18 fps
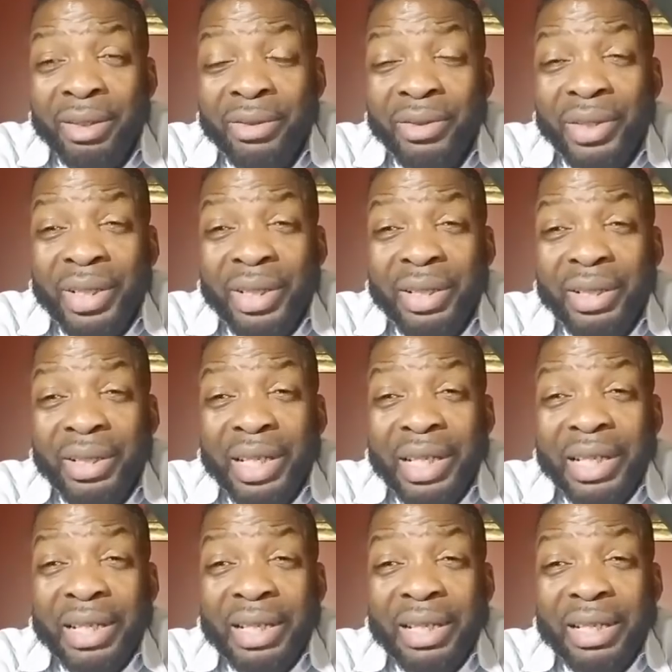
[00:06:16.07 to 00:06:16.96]
the
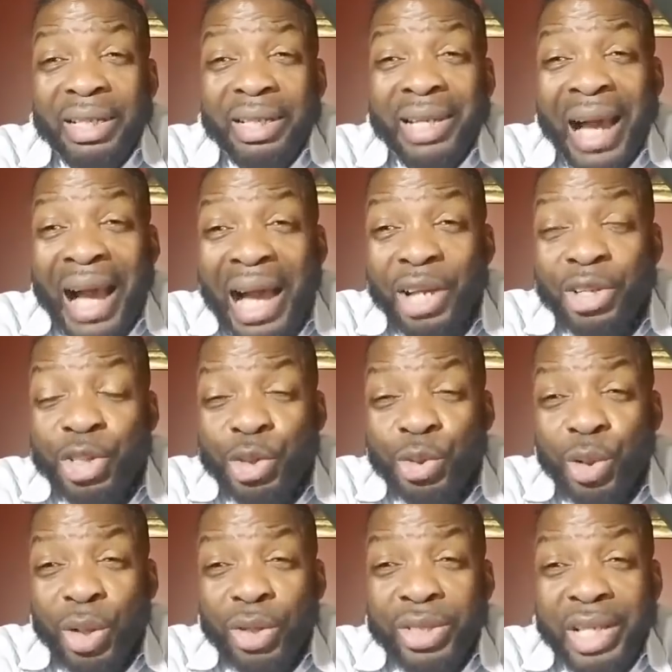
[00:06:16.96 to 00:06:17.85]

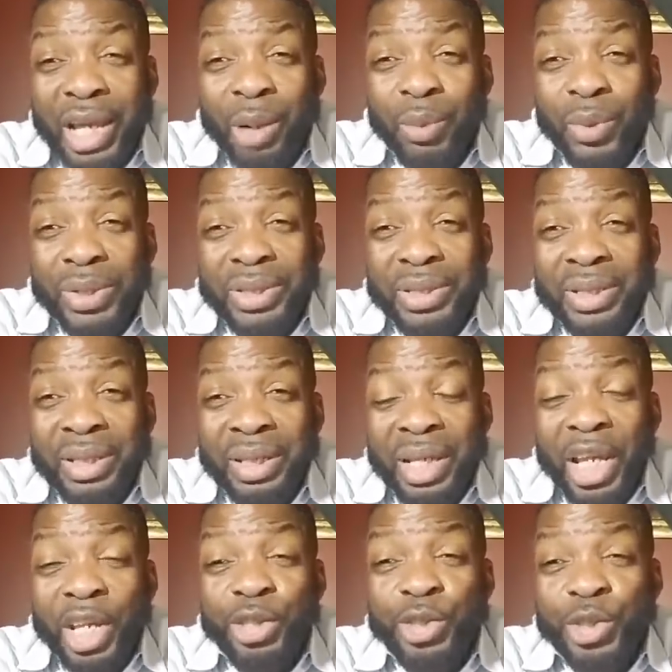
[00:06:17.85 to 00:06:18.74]
constructs that was
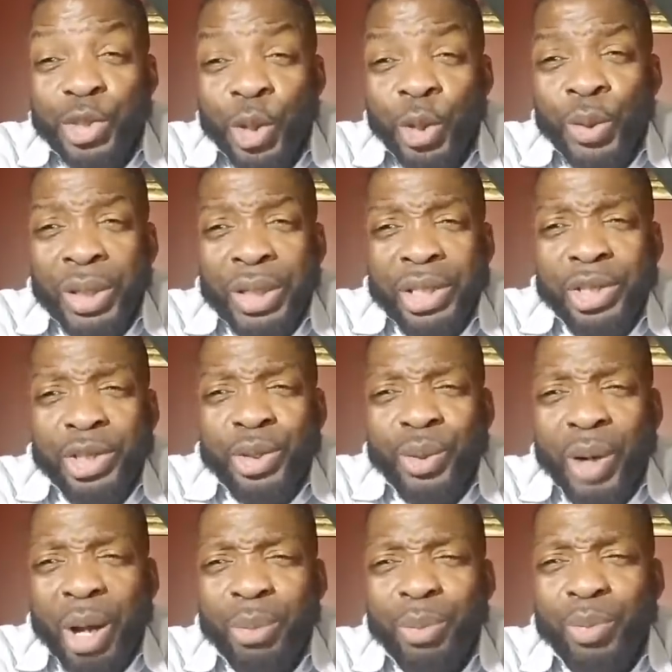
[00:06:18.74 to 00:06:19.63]
inserted into
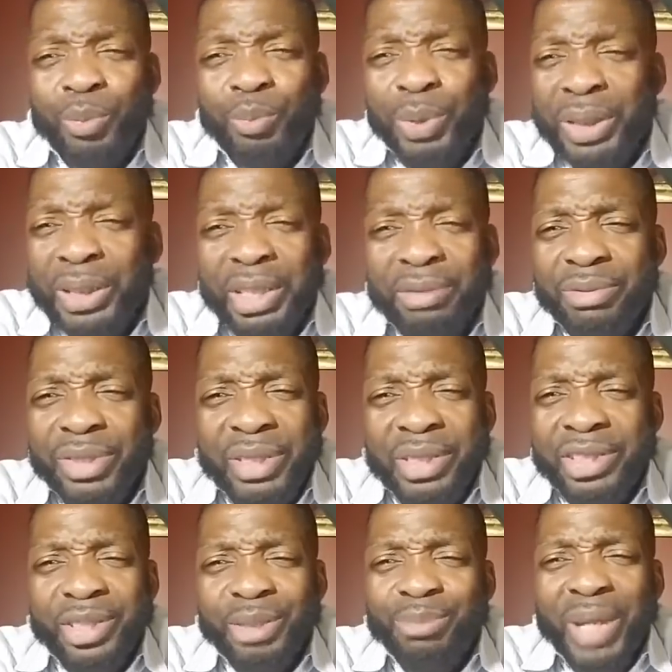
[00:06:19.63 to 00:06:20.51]
our belief
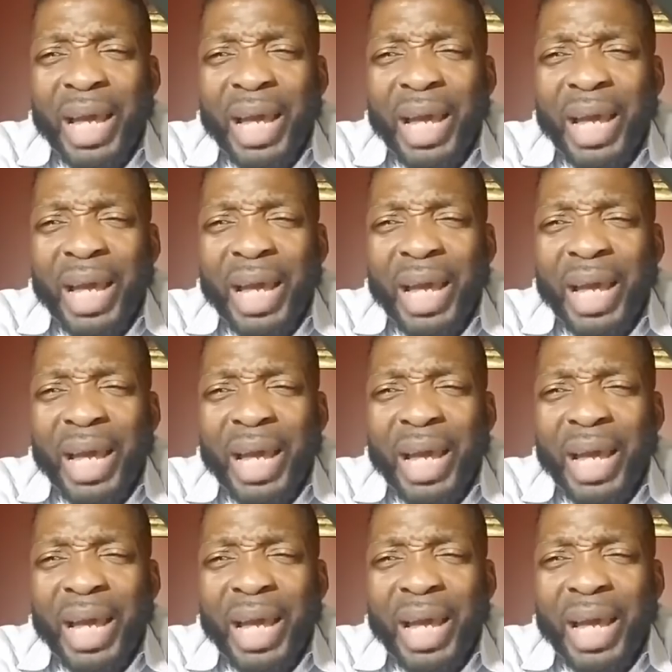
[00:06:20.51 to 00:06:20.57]
system,